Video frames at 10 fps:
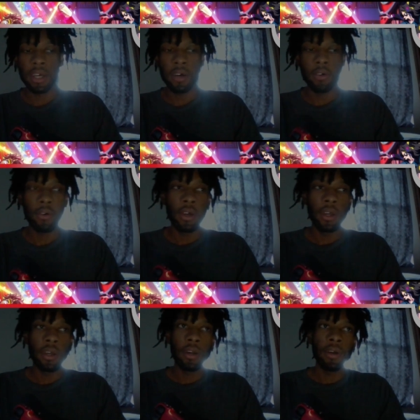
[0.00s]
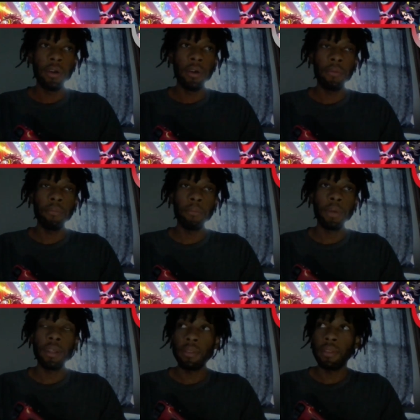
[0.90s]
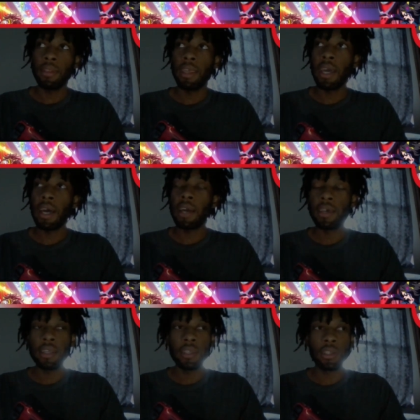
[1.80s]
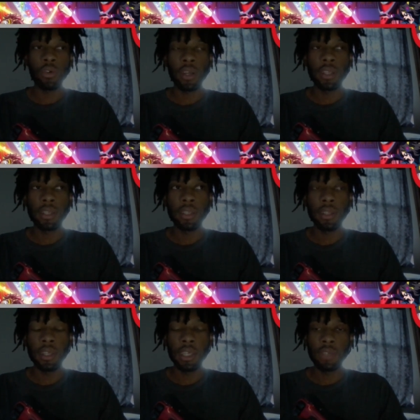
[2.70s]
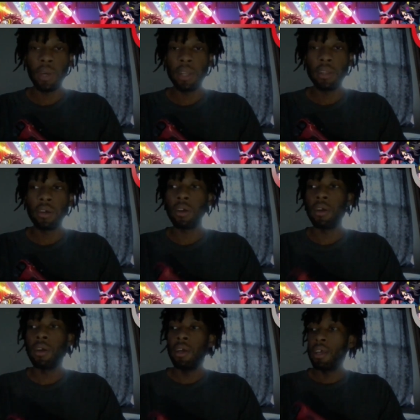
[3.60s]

out. But you got a good starting list right there.